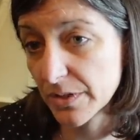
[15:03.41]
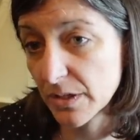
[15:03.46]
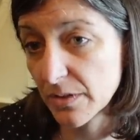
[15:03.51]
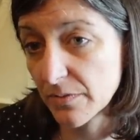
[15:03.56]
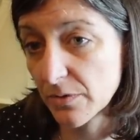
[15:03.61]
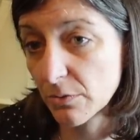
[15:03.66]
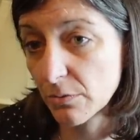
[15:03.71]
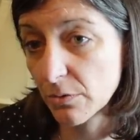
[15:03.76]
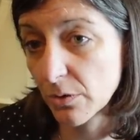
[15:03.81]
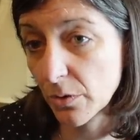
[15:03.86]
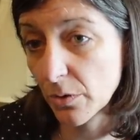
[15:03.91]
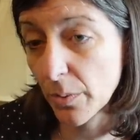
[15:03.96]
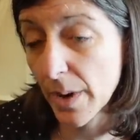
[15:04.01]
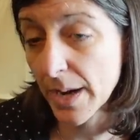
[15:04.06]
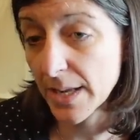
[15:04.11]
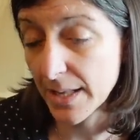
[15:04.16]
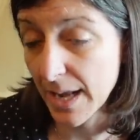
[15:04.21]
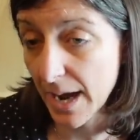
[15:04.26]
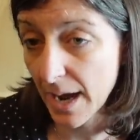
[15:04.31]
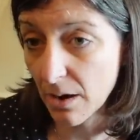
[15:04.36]
And if you look
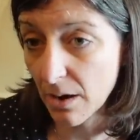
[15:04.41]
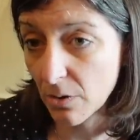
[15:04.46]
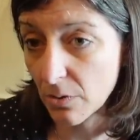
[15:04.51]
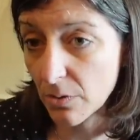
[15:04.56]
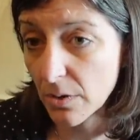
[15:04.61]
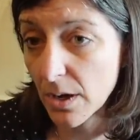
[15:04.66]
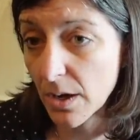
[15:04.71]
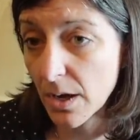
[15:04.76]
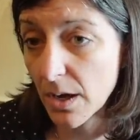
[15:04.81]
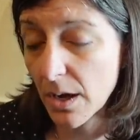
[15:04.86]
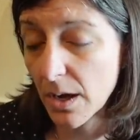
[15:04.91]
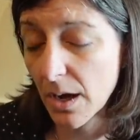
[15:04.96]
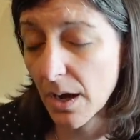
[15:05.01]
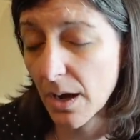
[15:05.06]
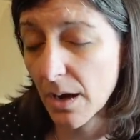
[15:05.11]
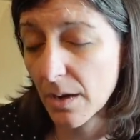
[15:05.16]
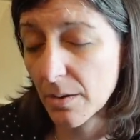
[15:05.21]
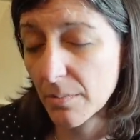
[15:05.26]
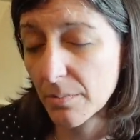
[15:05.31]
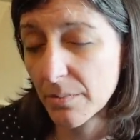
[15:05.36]
right now,
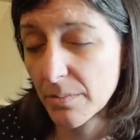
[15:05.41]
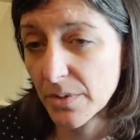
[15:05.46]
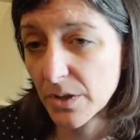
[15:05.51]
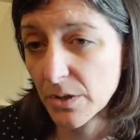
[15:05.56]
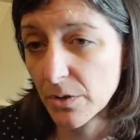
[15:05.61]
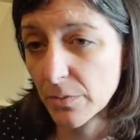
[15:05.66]
you